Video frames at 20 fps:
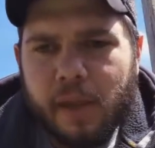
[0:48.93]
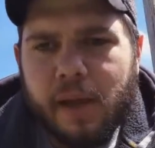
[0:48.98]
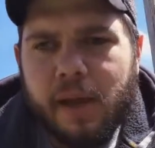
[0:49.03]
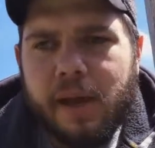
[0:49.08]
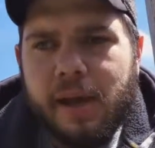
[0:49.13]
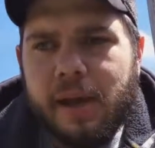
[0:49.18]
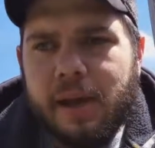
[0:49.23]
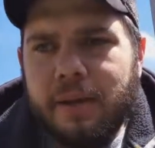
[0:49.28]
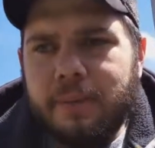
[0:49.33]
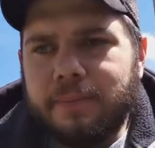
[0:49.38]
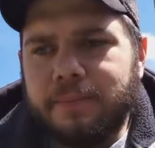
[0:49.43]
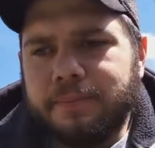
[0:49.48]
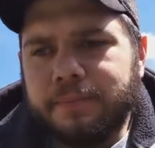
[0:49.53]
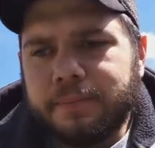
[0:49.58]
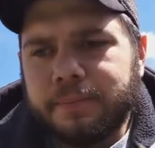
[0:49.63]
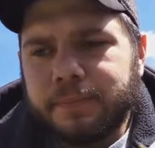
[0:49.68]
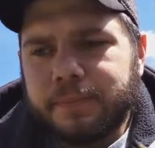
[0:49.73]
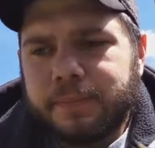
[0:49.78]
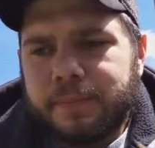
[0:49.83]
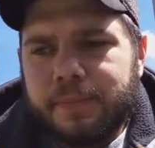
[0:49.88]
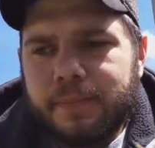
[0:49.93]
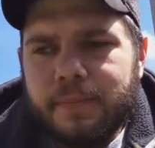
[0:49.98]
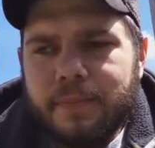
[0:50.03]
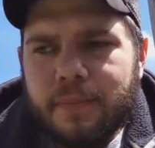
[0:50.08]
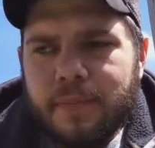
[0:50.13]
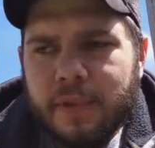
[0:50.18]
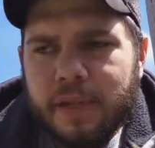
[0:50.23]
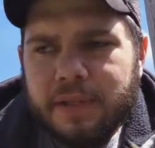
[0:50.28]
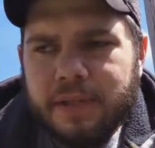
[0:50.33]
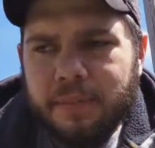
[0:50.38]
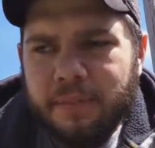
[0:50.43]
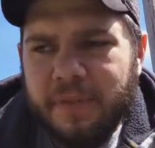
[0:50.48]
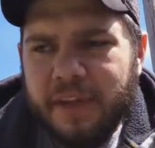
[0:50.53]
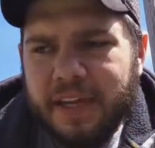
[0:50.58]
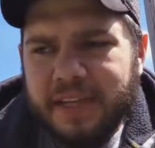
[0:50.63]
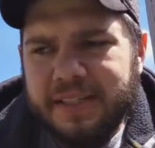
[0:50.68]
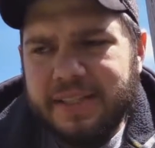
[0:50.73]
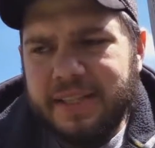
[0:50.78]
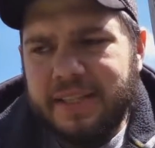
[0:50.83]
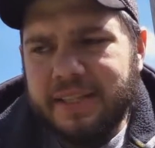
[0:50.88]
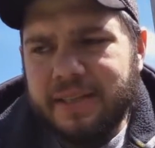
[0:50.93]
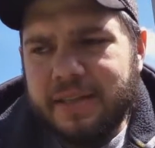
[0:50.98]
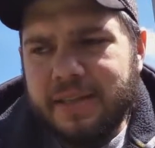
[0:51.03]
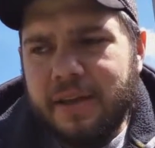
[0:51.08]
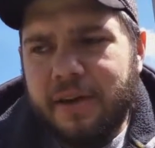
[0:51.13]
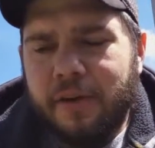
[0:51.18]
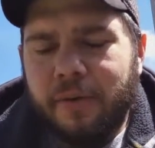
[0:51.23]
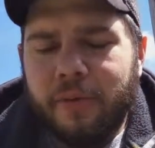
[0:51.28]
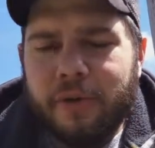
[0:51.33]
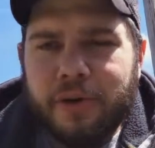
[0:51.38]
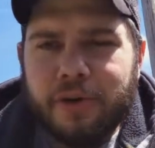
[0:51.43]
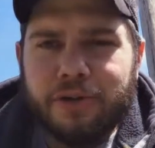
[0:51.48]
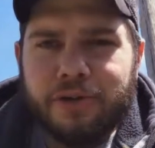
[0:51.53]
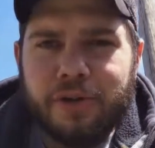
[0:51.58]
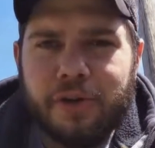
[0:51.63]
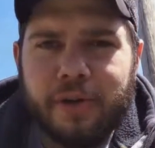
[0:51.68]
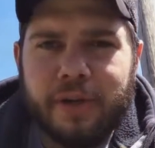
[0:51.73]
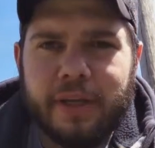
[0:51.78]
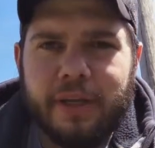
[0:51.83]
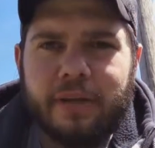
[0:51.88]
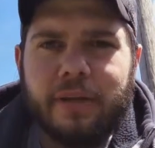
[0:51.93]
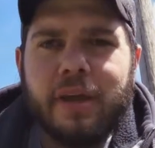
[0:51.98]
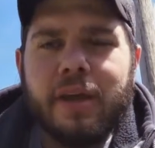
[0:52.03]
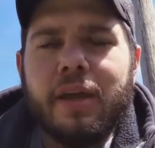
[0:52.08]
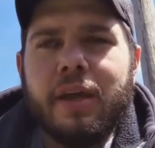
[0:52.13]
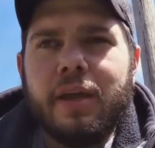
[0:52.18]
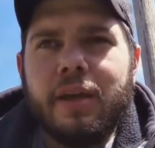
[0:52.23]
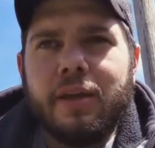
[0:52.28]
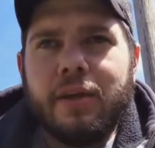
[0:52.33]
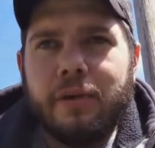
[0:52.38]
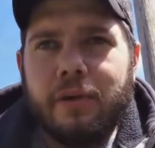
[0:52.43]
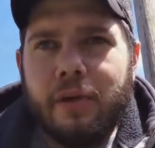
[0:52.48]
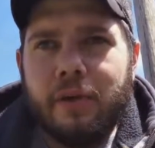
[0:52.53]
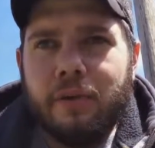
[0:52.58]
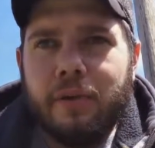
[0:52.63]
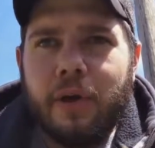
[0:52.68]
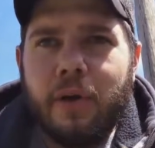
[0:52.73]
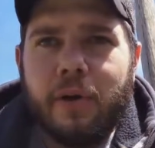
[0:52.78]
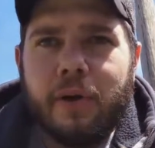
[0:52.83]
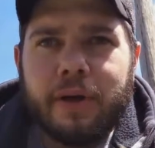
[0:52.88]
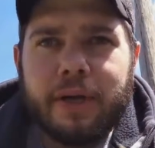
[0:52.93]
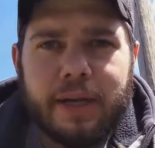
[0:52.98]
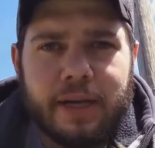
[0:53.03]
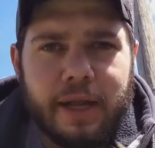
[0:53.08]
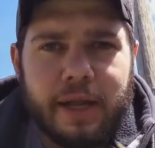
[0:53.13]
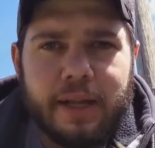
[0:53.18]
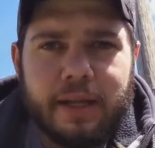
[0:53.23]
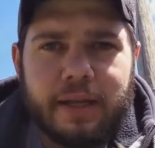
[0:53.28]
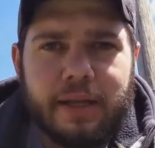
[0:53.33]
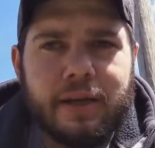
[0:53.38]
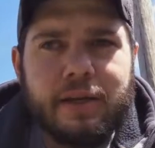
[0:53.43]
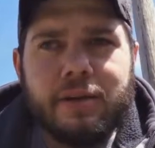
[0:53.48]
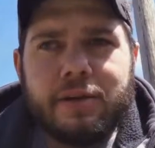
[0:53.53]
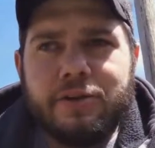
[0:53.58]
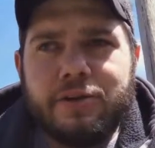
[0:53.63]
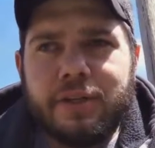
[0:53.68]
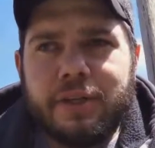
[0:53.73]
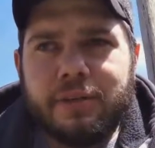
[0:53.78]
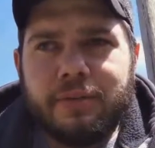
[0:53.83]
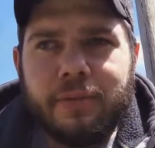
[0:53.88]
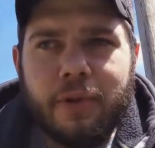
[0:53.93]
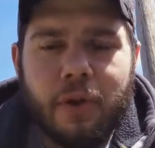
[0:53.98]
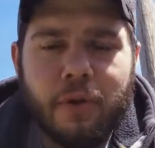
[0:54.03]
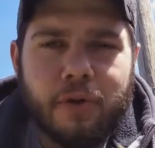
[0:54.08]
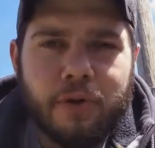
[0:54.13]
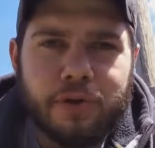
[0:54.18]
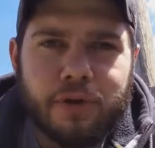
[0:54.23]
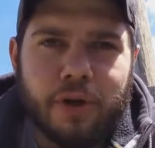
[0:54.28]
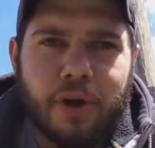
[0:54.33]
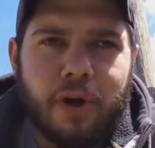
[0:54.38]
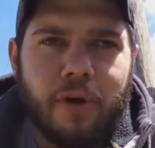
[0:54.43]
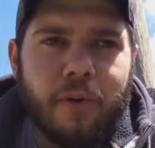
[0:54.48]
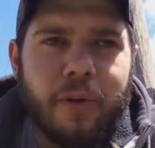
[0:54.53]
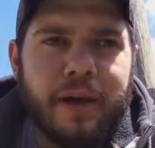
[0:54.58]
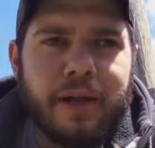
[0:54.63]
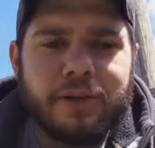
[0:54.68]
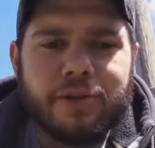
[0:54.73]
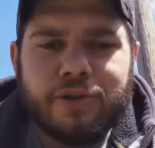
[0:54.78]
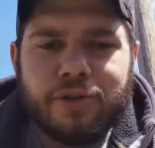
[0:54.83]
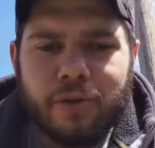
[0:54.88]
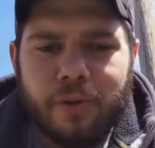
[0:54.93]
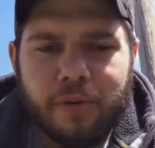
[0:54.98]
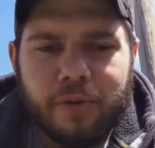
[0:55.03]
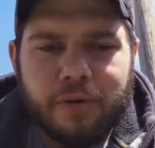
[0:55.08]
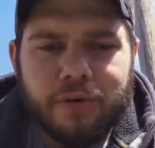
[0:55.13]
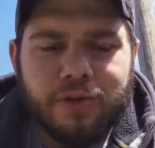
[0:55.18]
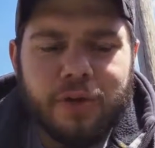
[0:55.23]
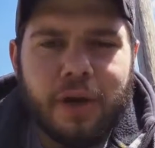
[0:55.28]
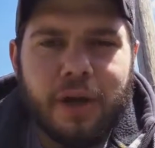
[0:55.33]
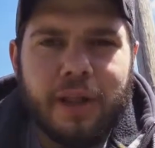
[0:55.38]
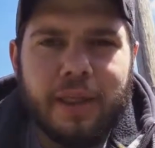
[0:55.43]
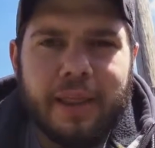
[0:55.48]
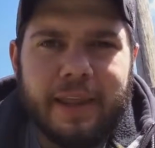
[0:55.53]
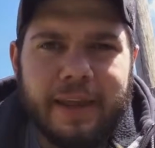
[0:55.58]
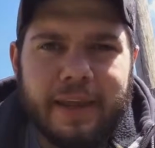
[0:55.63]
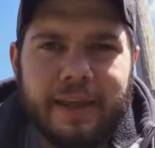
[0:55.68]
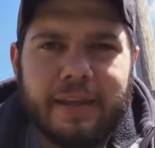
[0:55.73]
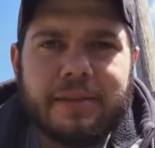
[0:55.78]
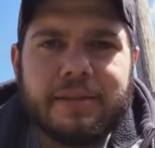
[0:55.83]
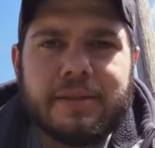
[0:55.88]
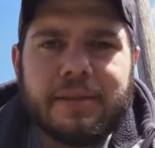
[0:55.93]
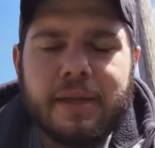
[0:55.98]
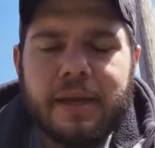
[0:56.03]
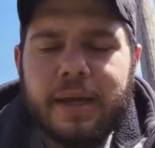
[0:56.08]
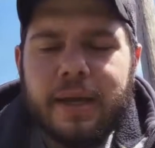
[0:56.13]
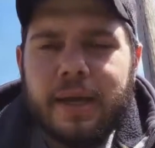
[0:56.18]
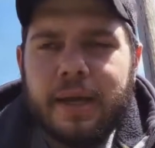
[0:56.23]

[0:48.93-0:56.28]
Some things to consider when you're shooting, lower kinetic energy, lower draw weights, shorter draw lengths.